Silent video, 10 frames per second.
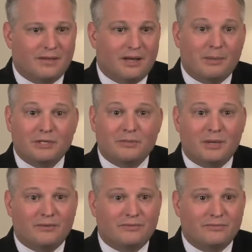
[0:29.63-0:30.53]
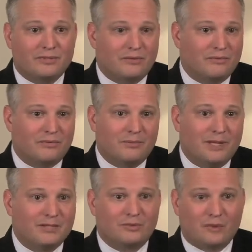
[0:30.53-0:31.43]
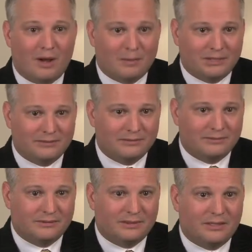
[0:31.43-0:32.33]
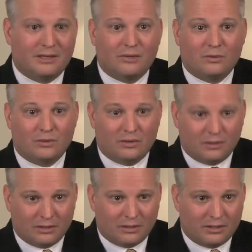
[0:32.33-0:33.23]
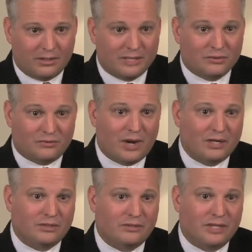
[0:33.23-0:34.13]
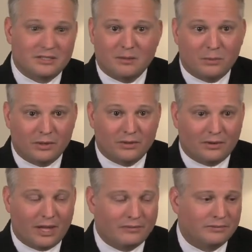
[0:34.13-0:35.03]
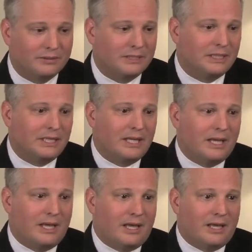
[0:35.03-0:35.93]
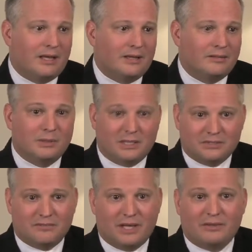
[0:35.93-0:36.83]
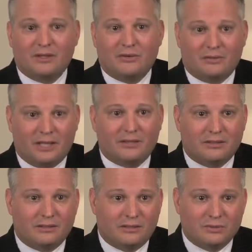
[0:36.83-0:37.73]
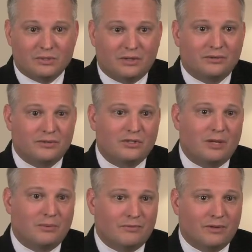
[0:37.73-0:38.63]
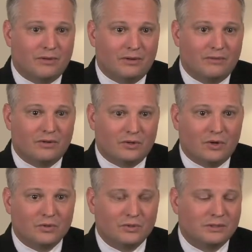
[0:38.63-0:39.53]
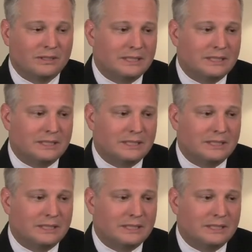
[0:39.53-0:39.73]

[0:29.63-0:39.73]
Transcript: A patient may have suffered from nasal trauma or a nasal fracture at some point in their life. And because of that, they don't like the resultant shape of their nose.